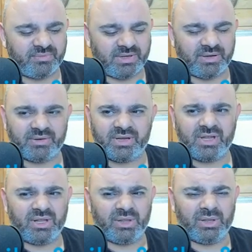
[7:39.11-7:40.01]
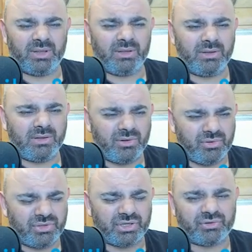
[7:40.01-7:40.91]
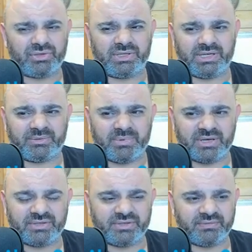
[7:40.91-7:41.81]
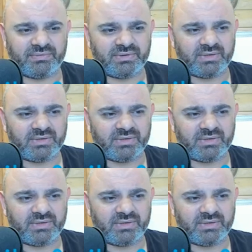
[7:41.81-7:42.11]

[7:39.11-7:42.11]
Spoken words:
Like, ludicrously expensive.